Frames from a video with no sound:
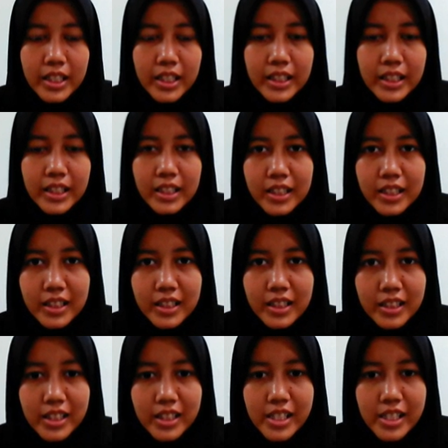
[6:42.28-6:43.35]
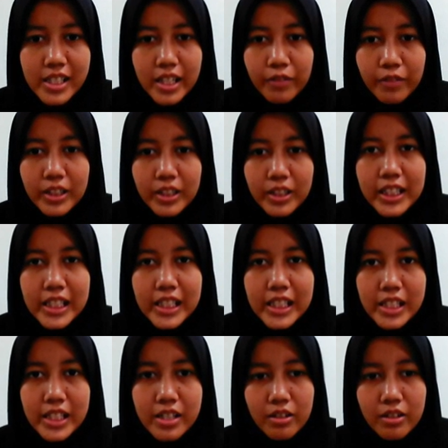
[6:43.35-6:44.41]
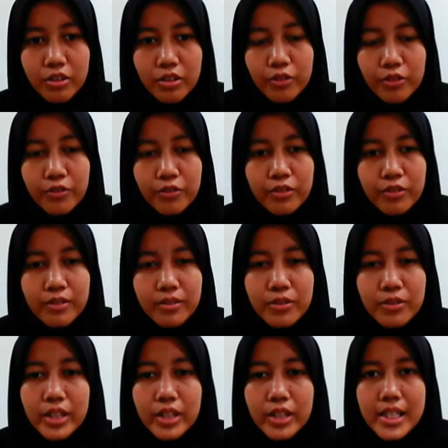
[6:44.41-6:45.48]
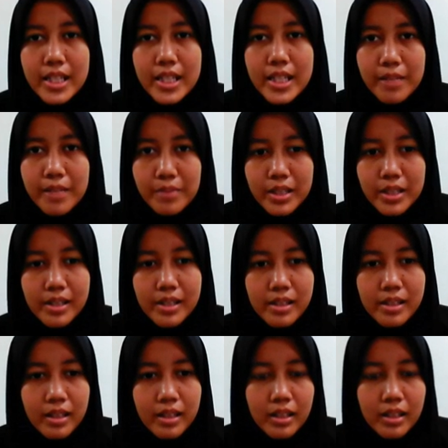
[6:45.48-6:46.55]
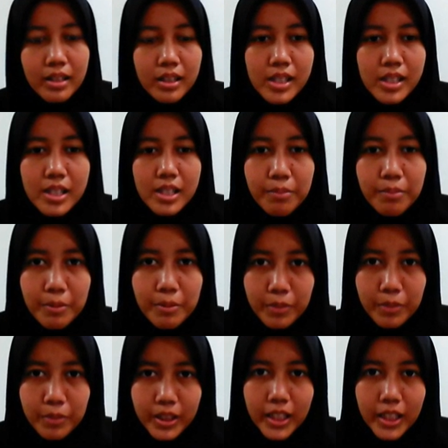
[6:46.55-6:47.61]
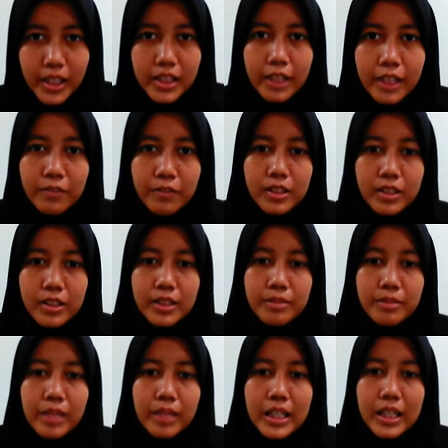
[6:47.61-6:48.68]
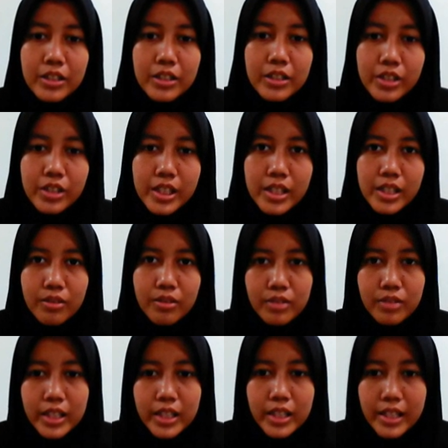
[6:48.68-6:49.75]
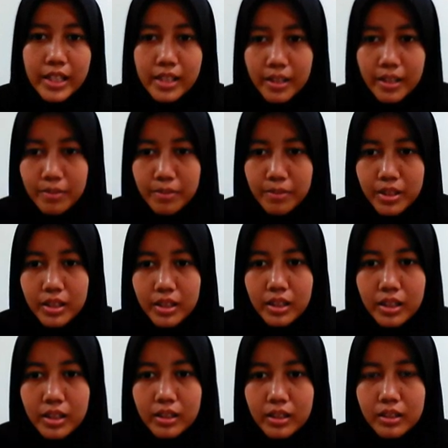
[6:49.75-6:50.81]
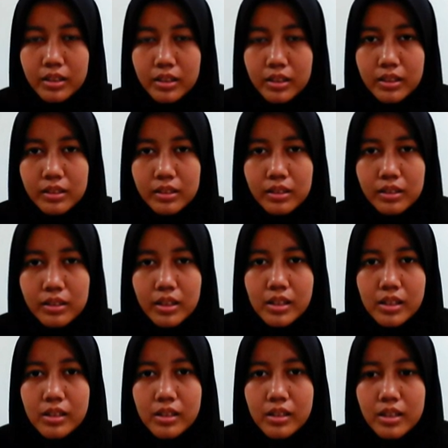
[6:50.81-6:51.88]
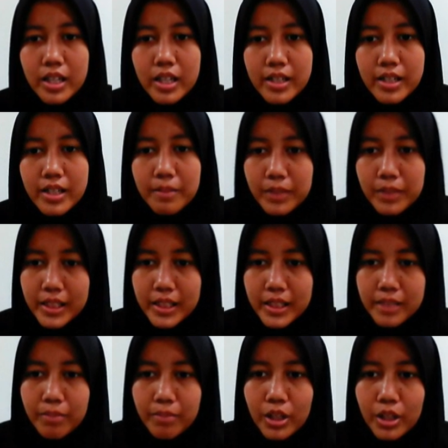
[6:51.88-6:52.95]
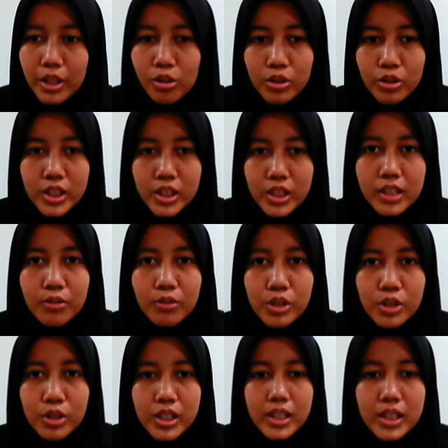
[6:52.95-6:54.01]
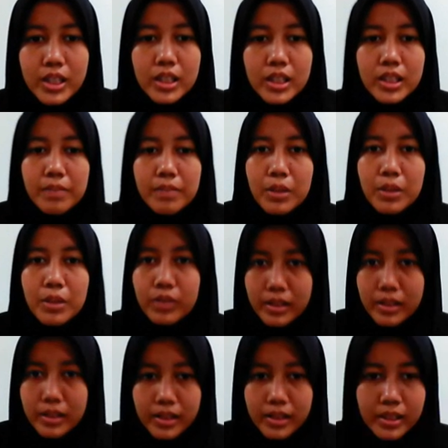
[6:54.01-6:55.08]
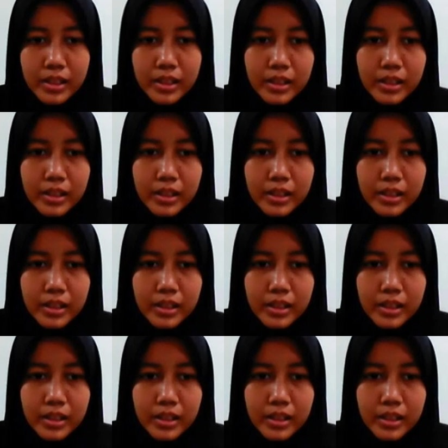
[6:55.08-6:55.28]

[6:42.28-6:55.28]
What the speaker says: the disadvantages of food enzyme is some people can develop allergies to the enzymes. The example is biological washing powders.